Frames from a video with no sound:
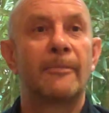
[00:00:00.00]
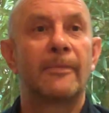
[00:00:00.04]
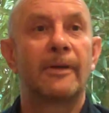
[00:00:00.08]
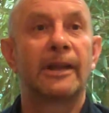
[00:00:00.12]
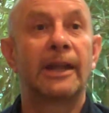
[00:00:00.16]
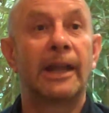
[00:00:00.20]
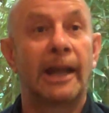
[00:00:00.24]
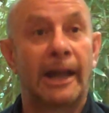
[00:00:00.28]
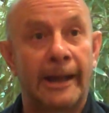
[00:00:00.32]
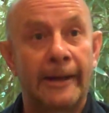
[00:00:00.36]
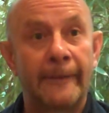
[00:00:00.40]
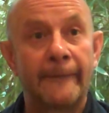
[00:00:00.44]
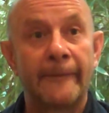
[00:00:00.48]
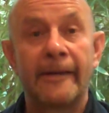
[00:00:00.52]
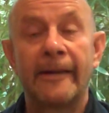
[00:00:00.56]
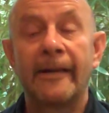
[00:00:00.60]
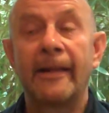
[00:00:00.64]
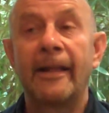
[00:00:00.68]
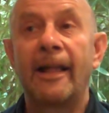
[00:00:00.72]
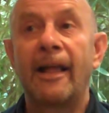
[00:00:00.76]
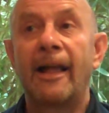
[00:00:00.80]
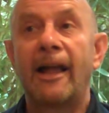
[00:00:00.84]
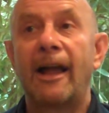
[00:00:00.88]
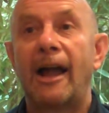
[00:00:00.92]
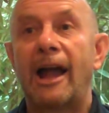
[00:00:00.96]
Yeah.
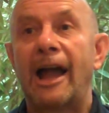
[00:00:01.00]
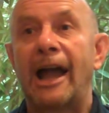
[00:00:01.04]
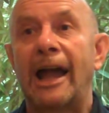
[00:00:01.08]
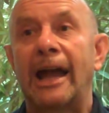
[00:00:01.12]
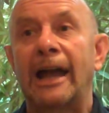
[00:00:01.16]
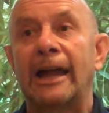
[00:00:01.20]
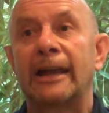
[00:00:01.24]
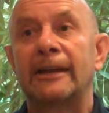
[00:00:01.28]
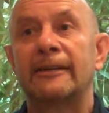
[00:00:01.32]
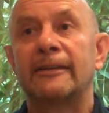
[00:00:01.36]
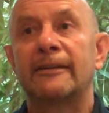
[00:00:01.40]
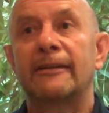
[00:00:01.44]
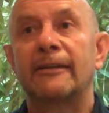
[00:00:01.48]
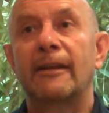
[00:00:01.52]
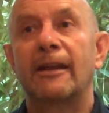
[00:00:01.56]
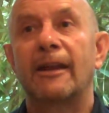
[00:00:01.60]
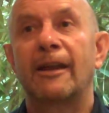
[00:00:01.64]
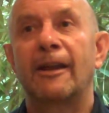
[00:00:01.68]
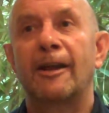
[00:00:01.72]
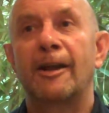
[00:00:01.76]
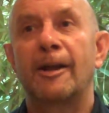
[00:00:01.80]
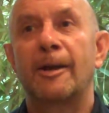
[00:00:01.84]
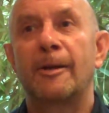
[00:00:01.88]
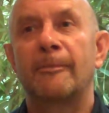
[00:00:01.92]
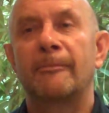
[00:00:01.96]
And
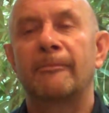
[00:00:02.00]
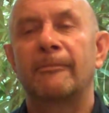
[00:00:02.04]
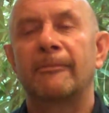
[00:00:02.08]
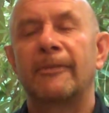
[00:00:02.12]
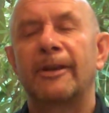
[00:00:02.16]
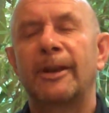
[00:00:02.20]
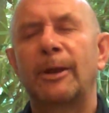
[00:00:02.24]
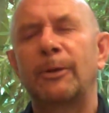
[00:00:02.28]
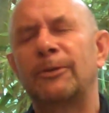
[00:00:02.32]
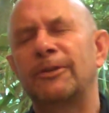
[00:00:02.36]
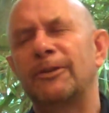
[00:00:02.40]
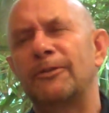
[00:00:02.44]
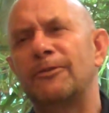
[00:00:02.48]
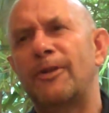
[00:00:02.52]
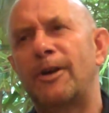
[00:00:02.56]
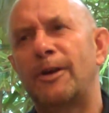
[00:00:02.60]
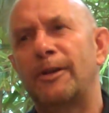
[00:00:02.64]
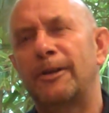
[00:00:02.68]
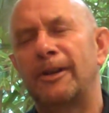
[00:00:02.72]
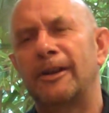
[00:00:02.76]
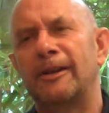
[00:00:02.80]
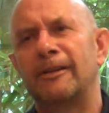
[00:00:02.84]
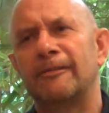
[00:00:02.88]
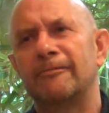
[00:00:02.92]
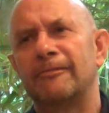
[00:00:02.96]
there was a
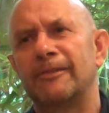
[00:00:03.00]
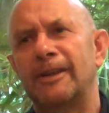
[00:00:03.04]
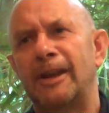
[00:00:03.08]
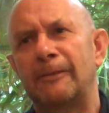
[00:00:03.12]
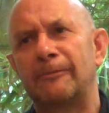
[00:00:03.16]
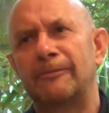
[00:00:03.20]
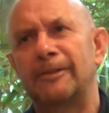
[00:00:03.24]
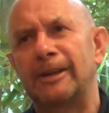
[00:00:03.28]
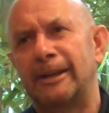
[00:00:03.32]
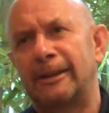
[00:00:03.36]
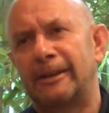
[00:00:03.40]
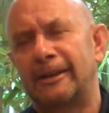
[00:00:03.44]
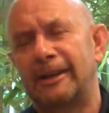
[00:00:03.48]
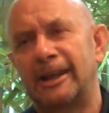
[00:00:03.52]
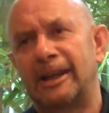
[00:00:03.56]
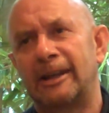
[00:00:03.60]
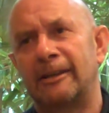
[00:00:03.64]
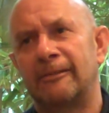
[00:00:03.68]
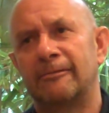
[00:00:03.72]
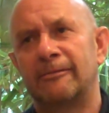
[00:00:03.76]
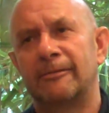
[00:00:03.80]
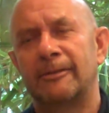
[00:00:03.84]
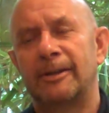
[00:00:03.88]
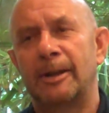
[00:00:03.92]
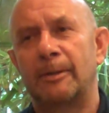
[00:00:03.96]
rather lovely thing
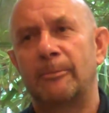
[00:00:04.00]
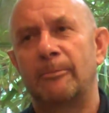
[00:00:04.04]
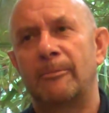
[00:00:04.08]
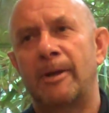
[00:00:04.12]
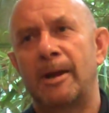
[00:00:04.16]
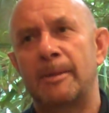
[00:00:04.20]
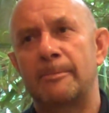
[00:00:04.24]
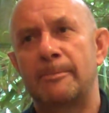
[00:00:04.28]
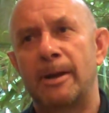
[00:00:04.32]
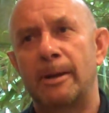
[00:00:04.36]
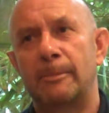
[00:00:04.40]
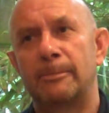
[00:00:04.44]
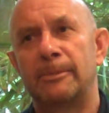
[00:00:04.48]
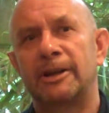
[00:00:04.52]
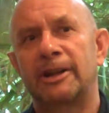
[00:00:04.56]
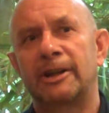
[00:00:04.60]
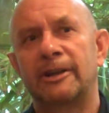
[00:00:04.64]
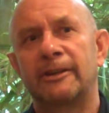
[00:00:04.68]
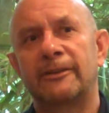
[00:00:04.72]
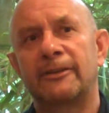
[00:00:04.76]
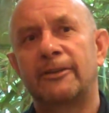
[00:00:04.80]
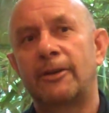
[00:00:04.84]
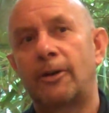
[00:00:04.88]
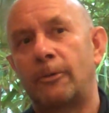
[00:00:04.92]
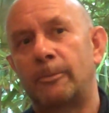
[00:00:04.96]
that my
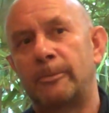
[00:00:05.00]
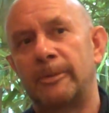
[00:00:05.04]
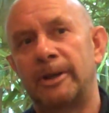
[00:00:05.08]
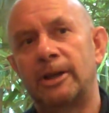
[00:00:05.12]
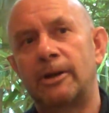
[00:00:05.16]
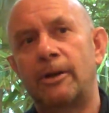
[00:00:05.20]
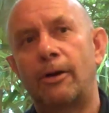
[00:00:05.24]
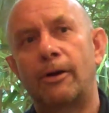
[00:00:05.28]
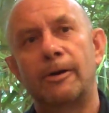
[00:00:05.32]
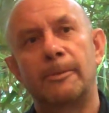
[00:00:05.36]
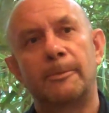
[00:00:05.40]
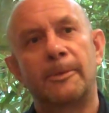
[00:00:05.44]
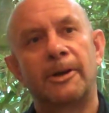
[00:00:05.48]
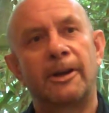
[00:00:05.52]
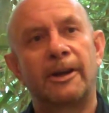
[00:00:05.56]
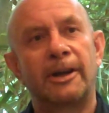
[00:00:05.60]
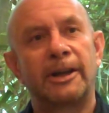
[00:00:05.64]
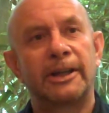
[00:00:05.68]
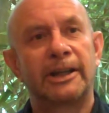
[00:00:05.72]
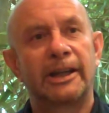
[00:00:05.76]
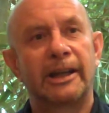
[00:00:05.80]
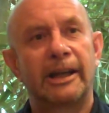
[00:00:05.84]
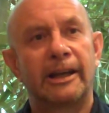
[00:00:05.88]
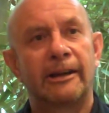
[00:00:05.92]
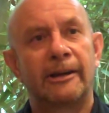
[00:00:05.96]
publishers told me. Colm and I
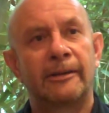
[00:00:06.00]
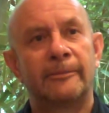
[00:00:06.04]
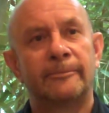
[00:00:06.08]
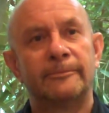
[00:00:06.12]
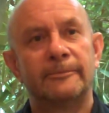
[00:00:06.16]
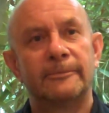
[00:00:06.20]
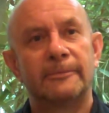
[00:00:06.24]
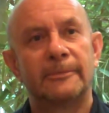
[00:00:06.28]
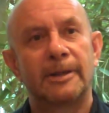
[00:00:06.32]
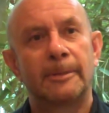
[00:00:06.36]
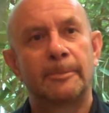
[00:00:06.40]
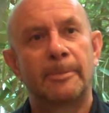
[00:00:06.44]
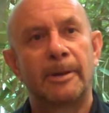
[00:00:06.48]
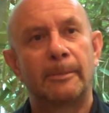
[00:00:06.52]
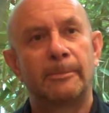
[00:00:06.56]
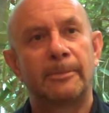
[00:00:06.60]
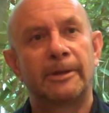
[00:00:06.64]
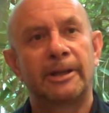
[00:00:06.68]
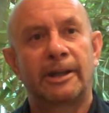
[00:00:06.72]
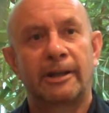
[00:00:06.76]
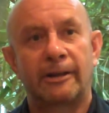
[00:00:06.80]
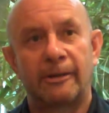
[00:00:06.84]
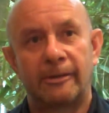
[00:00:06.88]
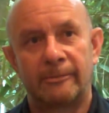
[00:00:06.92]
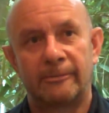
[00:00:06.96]
share a
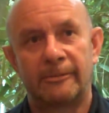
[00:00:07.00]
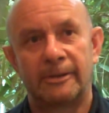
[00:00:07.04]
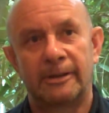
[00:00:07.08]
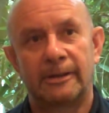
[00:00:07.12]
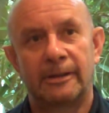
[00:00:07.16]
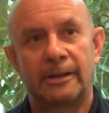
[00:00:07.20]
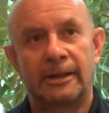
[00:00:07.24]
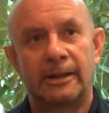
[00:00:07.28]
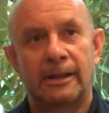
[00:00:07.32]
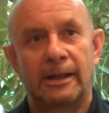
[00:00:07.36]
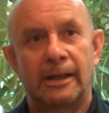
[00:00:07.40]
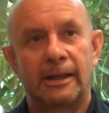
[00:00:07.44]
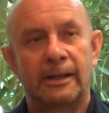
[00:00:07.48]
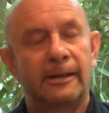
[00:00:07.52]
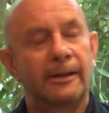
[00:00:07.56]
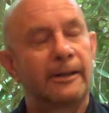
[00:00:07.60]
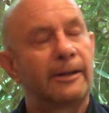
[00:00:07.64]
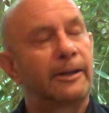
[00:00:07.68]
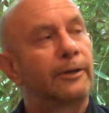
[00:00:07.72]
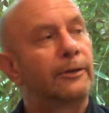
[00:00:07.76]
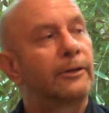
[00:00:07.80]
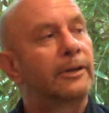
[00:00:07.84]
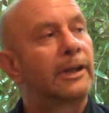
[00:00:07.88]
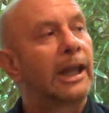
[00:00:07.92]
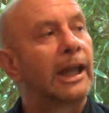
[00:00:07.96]
publisher in the
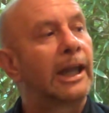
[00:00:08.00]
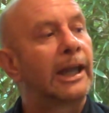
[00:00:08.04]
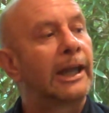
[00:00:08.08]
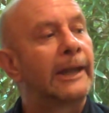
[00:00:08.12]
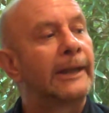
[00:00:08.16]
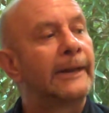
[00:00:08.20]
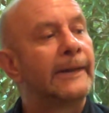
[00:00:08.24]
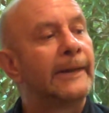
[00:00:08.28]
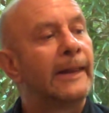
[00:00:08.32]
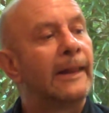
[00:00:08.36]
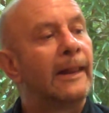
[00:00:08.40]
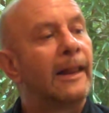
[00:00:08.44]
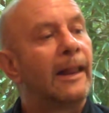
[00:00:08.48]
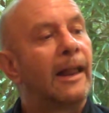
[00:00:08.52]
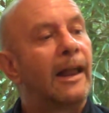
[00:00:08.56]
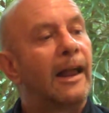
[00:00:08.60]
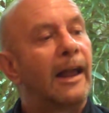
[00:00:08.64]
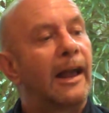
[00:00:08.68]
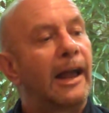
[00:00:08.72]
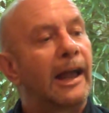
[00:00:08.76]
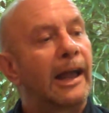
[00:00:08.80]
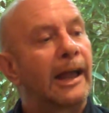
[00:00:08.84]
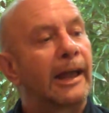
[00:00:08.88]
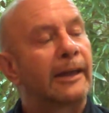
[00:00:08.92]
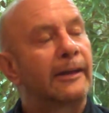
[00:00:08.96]
UK,
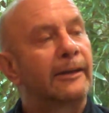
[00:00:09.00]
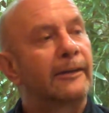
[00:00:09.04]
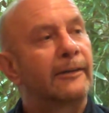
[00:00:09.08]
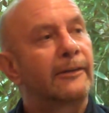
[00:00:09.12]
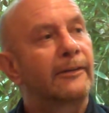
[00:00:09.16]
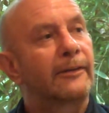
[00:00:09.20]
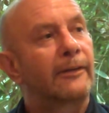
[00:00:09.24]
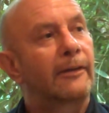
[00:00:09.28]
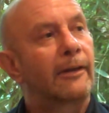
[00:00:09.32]
and